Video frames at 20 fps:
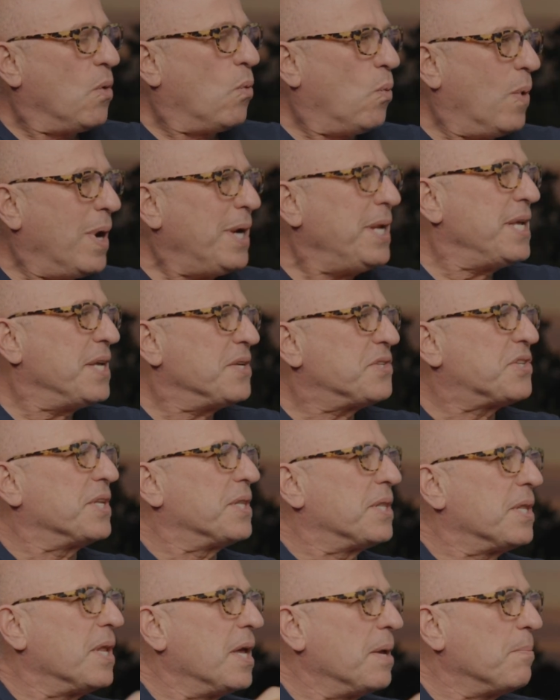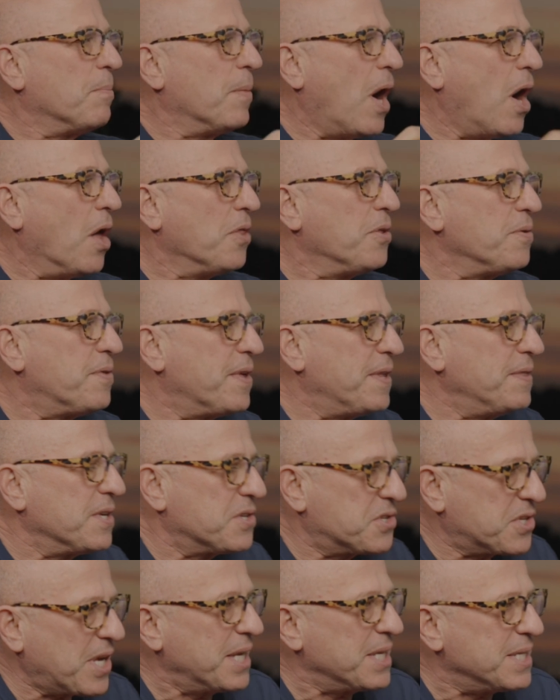What is it other than
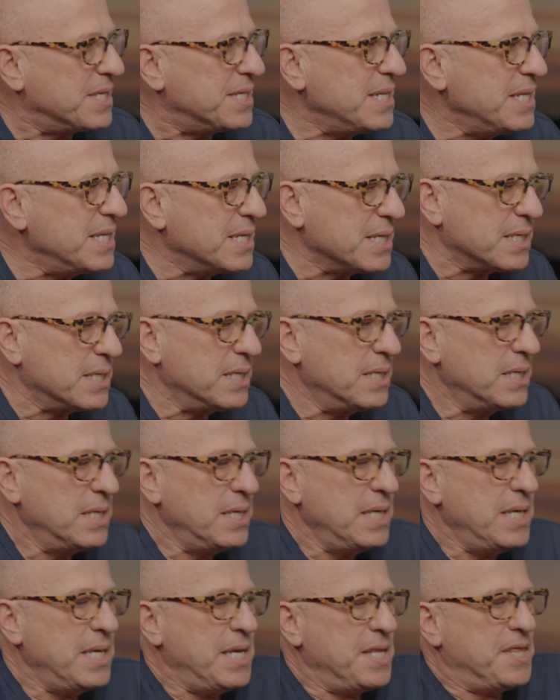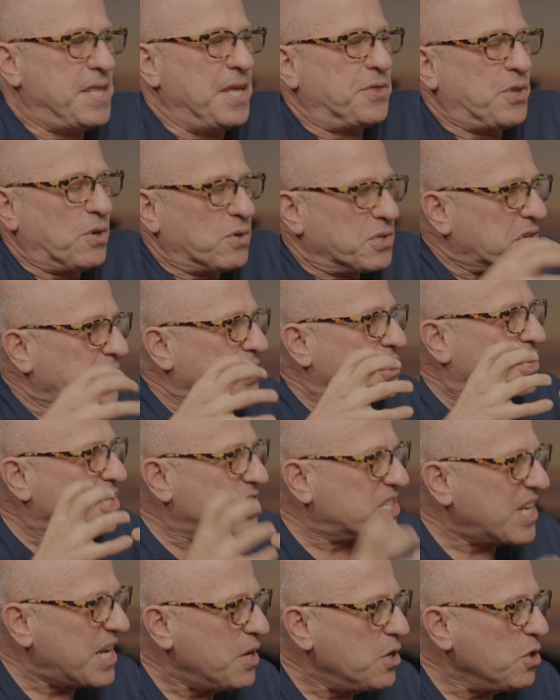this idea that there's a
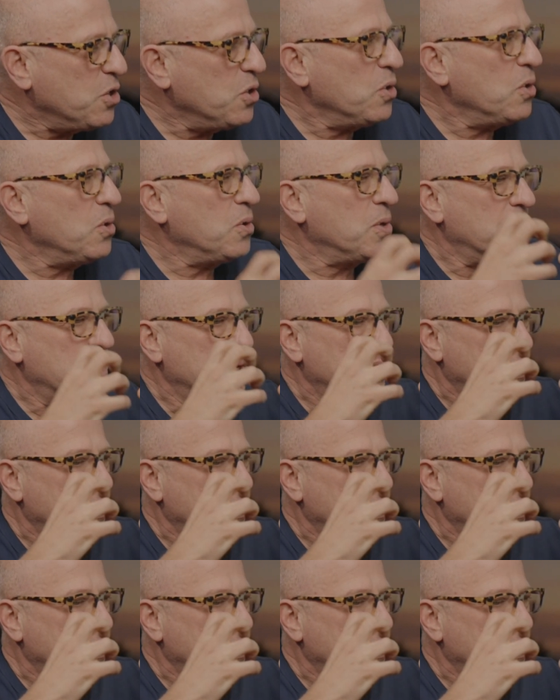single